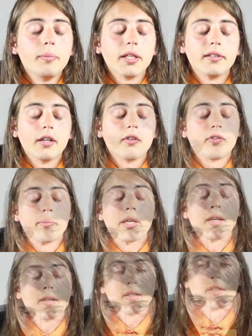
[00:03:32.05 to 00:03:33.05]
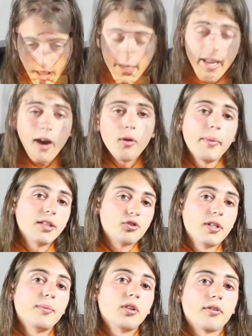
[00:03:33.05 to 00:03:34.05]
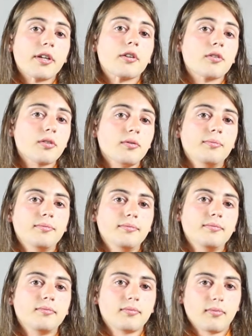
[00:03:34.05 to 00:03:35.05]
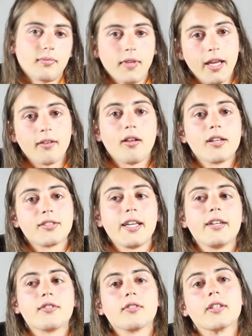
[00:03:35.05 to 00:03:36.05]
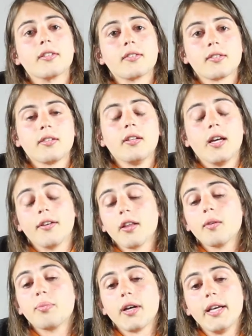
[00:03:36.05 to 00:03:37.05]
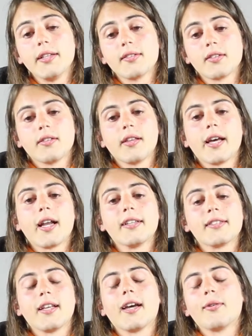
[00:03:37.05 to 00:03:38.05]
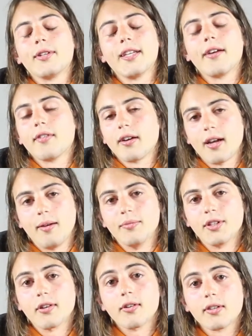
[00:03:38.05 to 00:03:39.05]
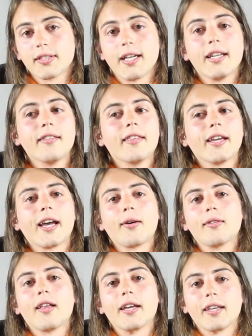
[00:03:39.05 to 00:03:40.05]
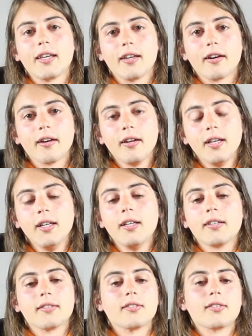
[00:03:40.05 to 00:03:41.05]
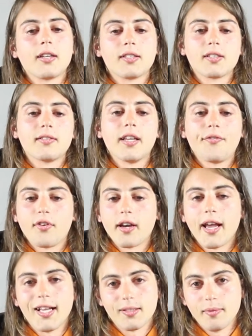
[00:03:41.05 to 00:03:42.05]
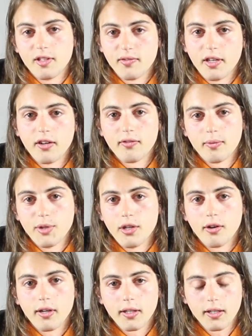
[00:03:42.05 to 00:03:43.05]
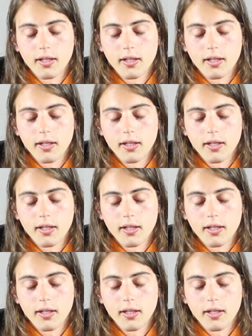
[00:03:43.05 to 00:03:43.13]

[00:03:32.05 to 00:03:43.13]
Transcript: deal for me. And now I'm at Dream Careers in Los Angeles, another place that I said I would never come to because I didn't think I would like it here because it's such a different atmosphere from New York.